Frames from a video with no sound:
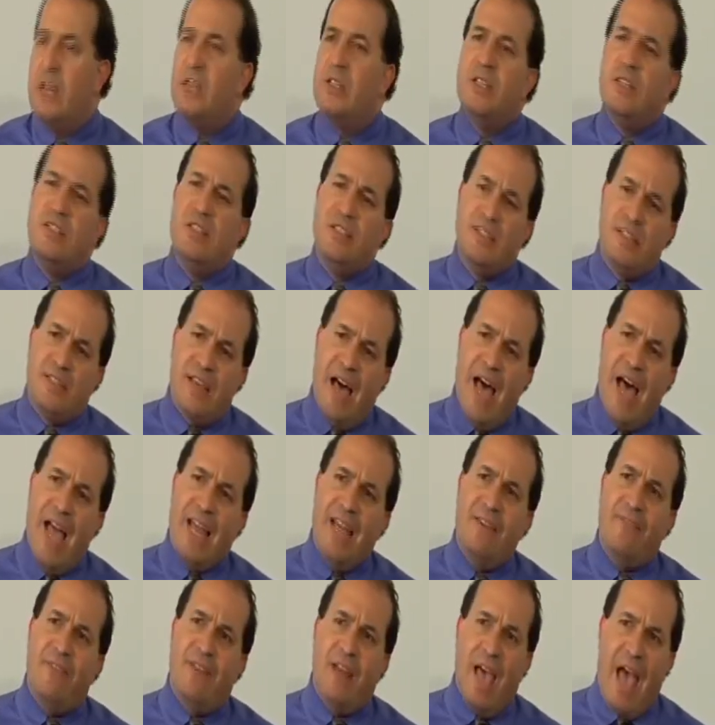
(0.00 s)
To
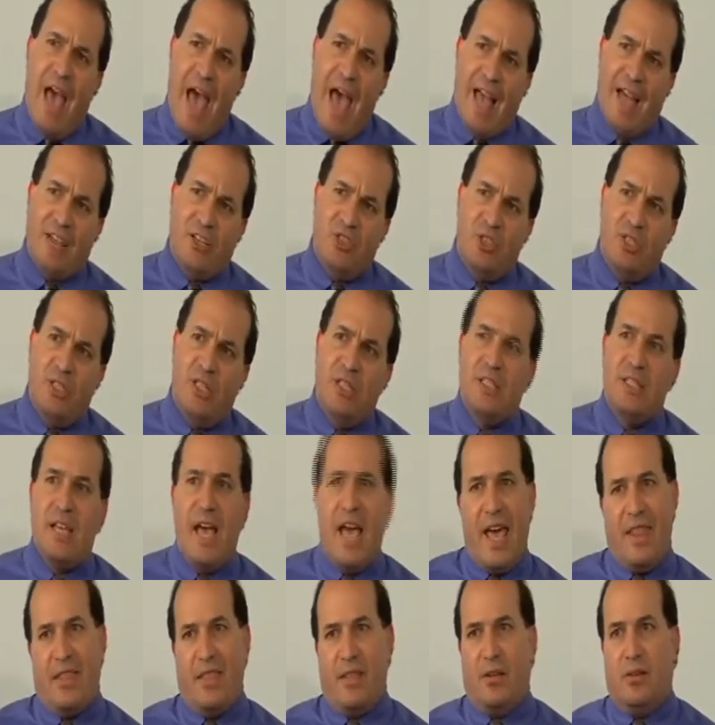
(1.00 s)
decide if an action is
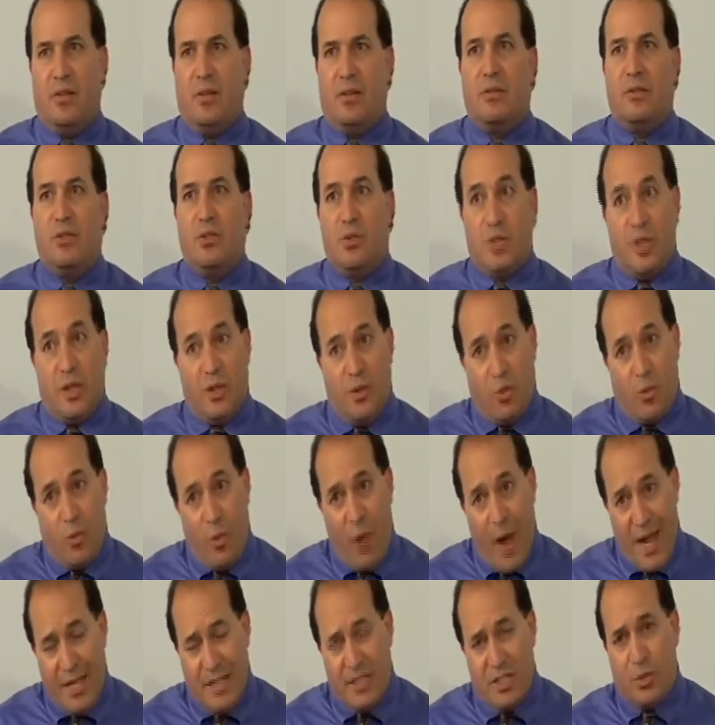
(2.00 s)
ethical using the
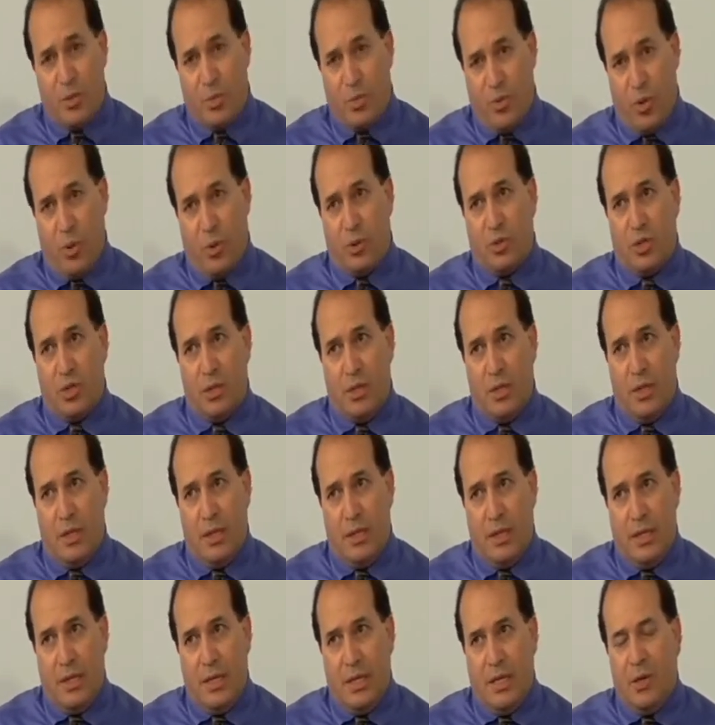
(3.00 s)
rights approach,
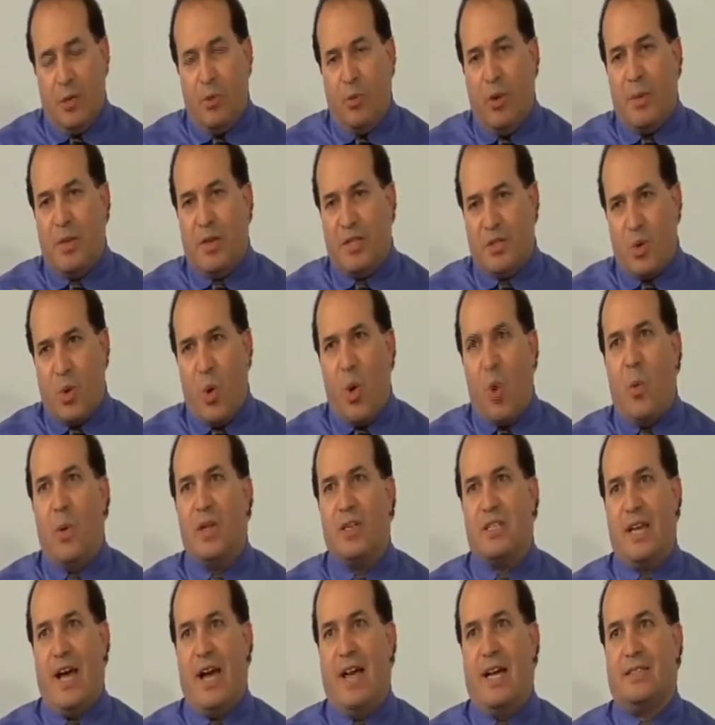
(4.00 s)
we must
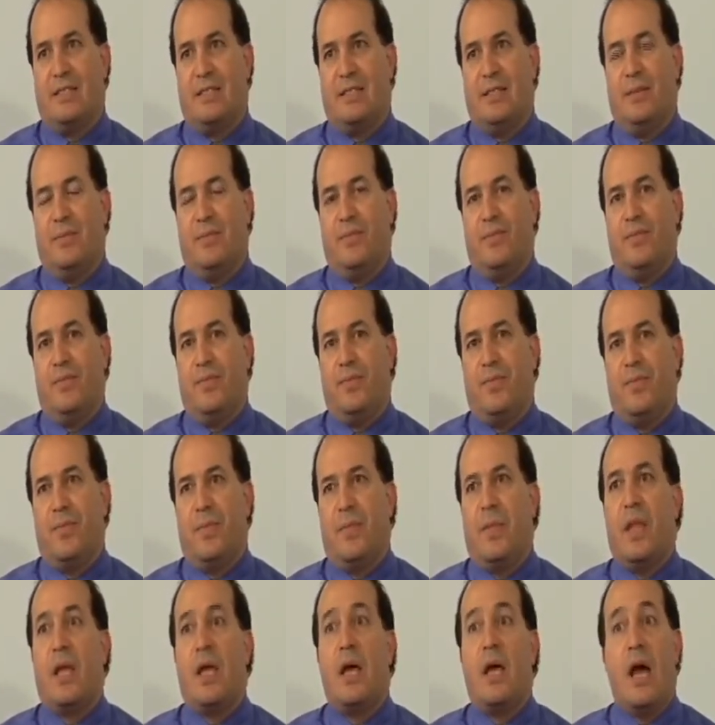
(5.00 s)
always ask,
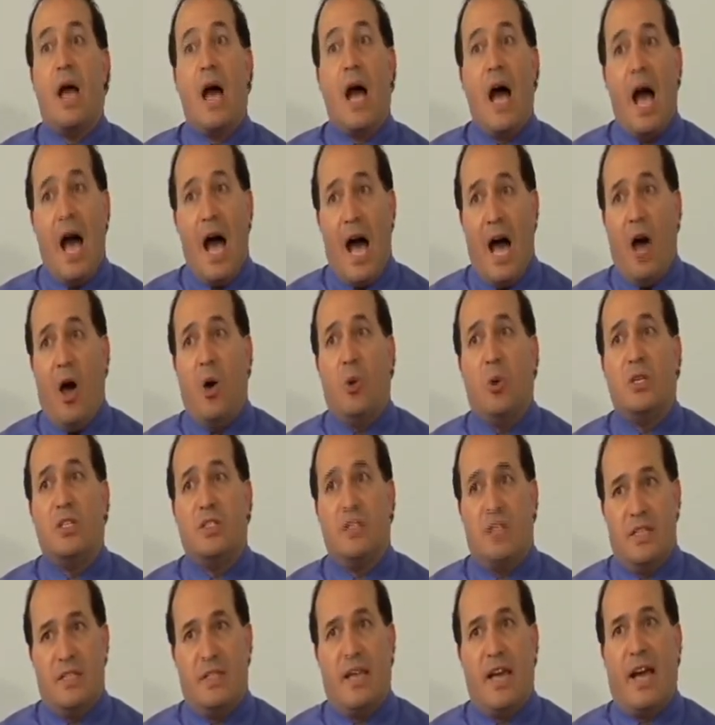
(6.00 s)
how does
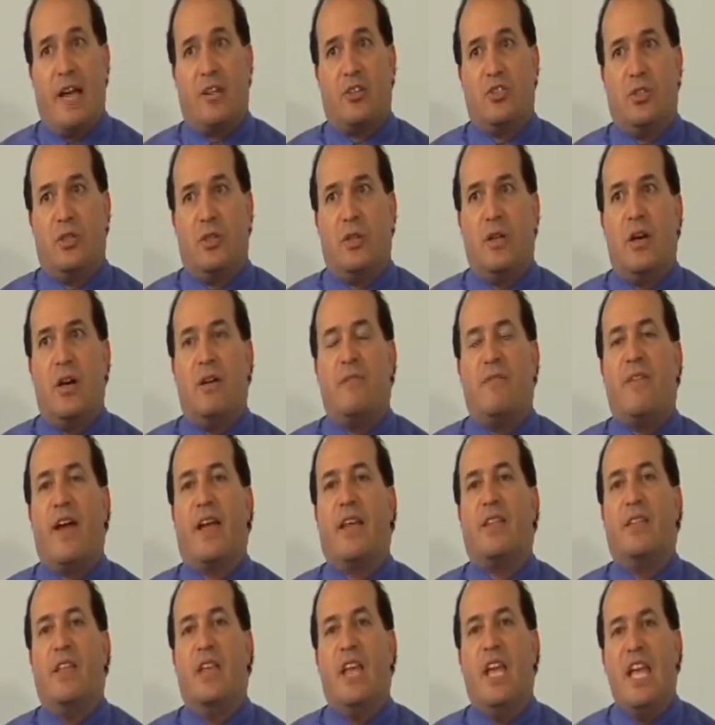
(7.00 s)
this action
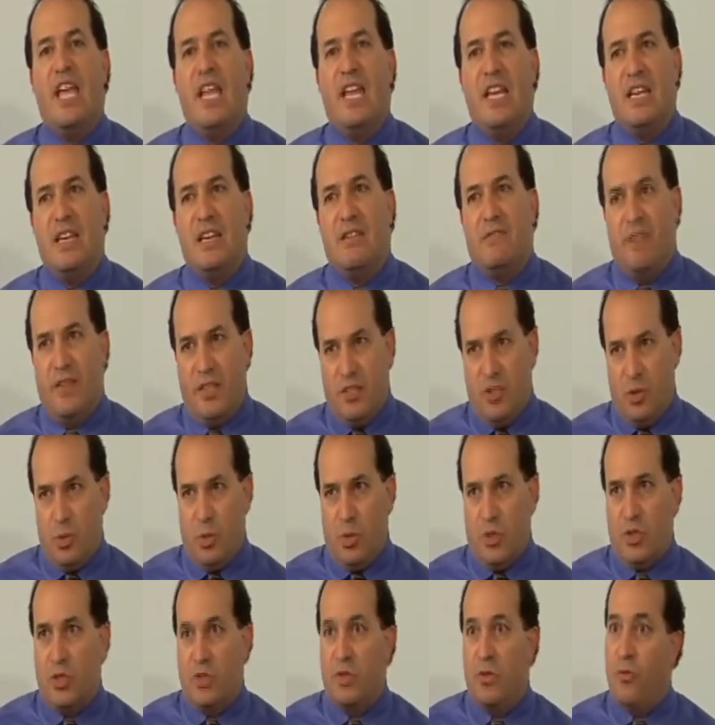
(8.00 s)
affect the
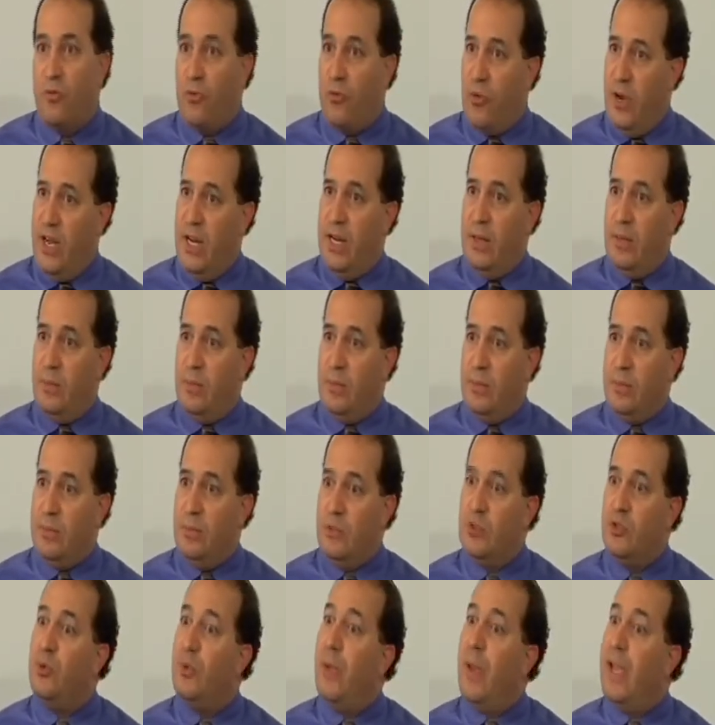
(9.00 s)
individual's freedom
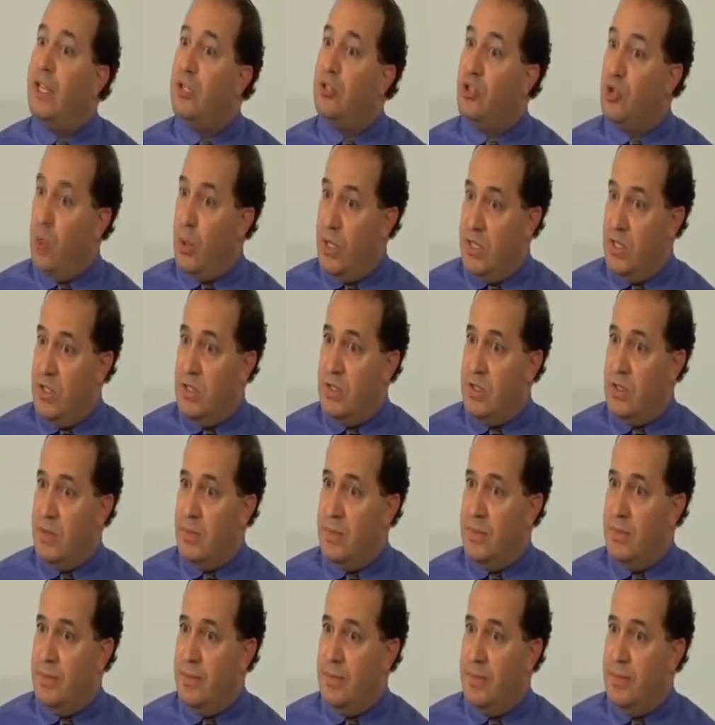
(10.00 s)
to make choices?